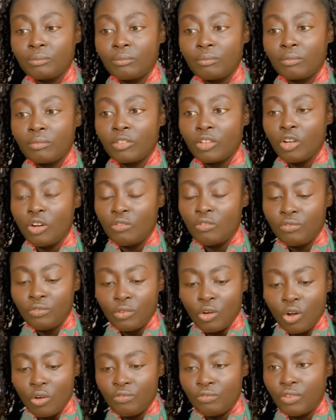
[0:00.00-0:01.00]
of,
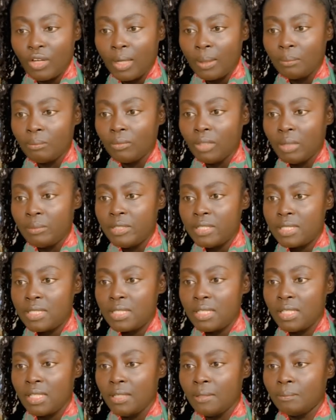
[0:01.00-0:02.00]
of um, let me
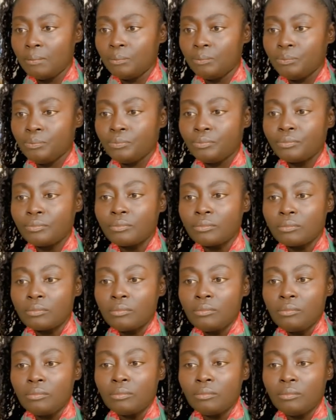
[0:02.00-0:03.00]
see.
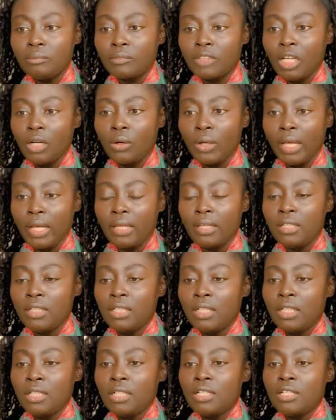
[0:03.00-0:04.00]
Okay,
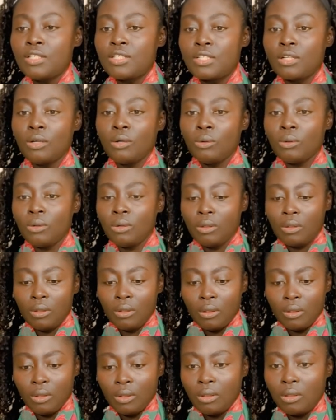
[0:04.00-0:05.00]
so
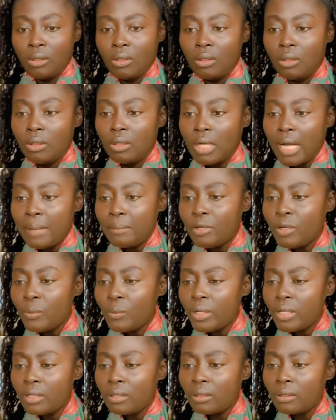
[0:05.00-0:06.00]
I'm going to
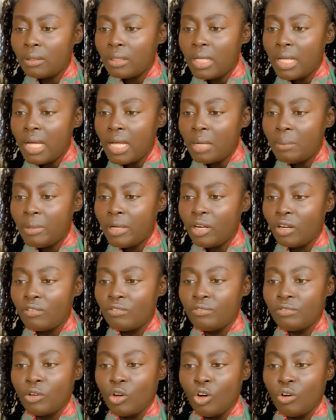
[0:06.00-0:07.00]
read a little bit of,
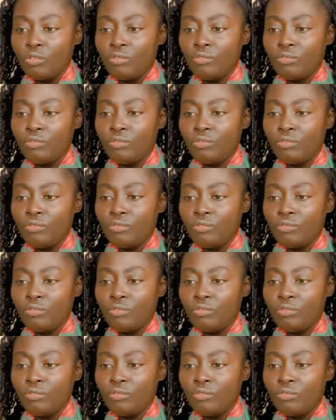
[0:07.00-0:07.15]
of